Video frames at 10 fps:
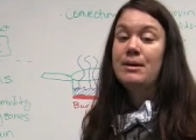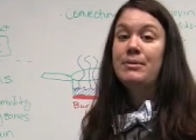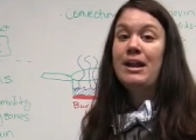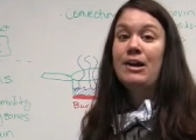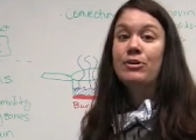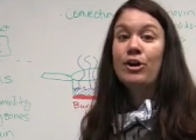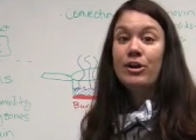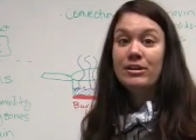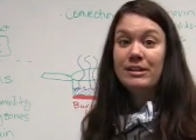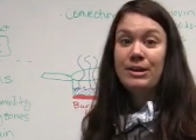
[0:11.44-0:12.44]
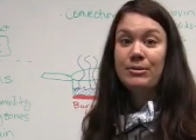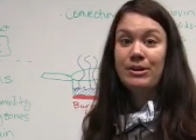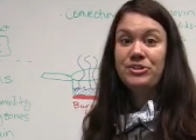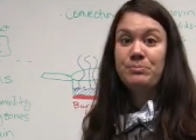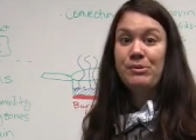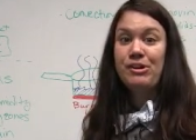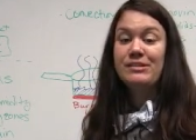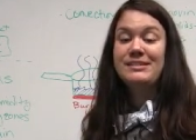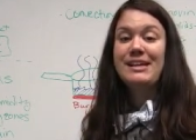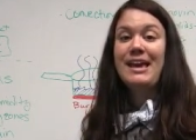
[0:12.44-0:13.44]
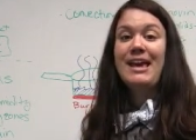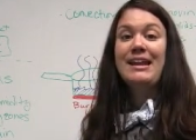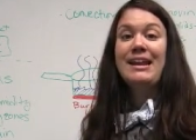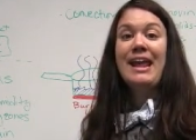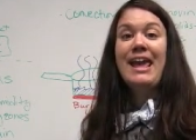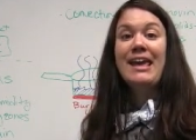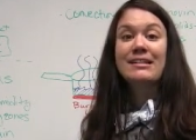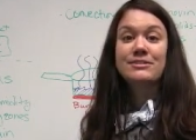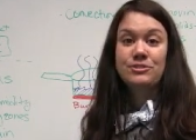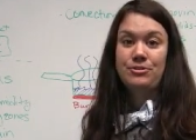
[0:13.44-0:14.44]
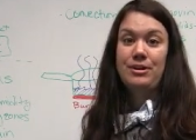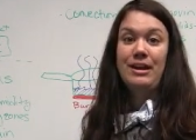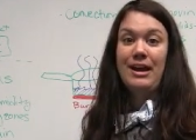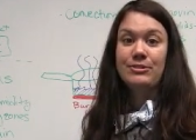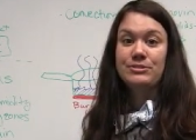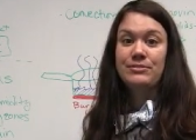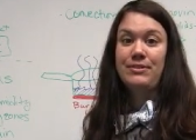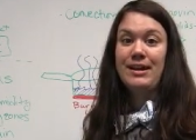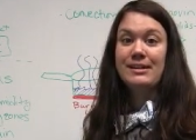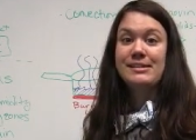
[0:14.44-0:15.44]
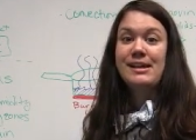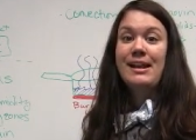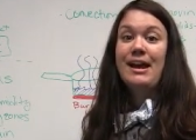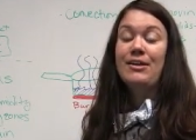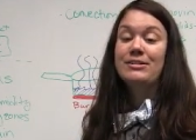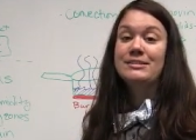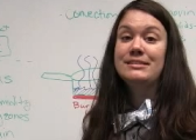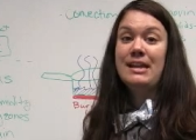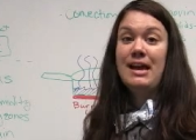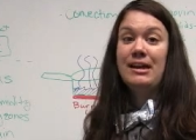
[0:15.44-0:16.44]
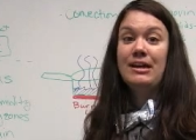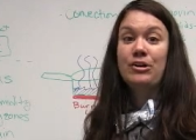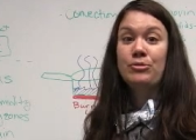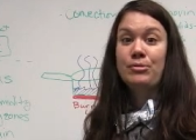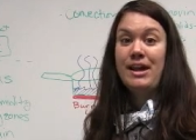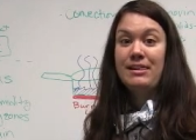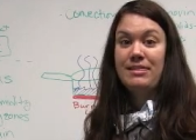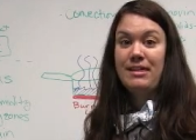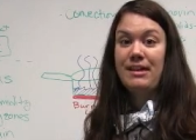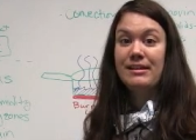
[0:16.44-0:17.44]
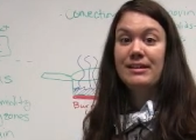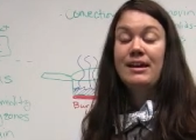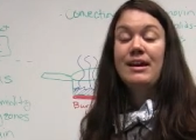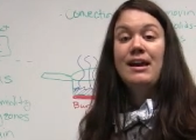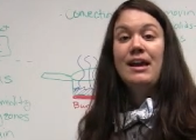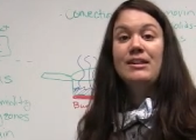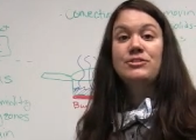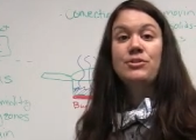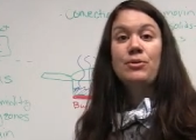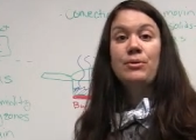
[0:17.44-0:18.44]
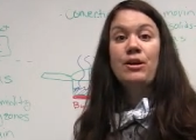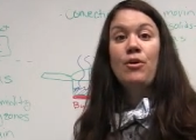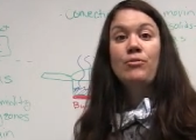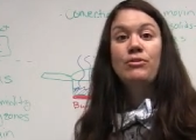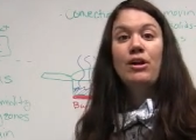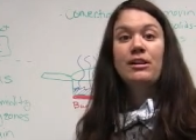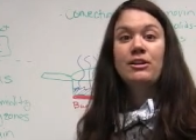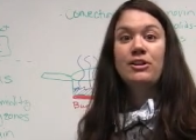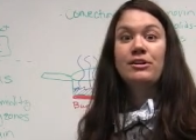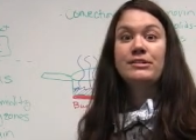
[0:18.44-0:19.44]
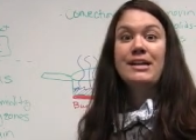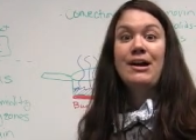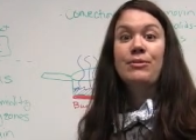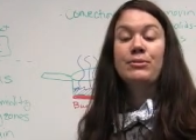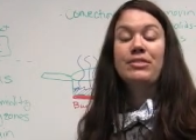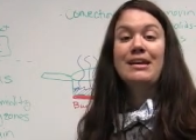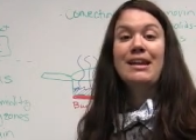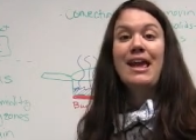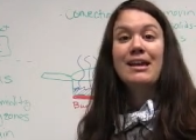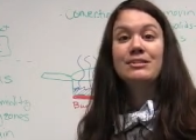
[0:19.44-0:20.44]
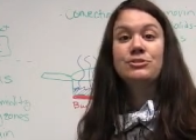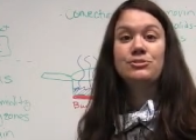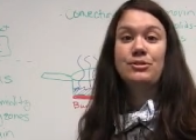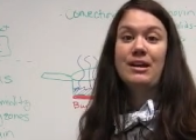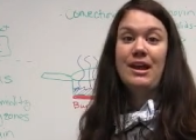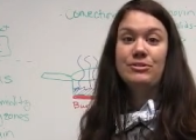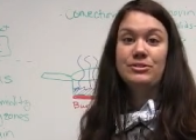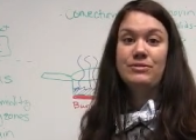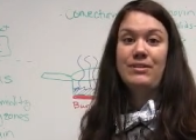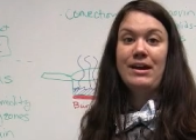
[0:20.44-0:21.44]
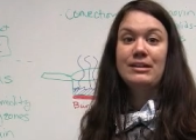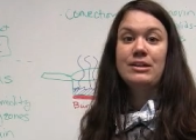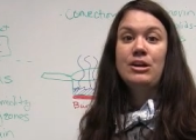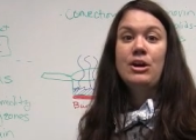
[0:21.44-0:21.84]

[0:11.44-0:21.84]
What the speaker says: but how currently we're experiencing an enhanced greenhouse effect, how this is not a great thing. And so we overall learned how with the enhanced greenhouse effect,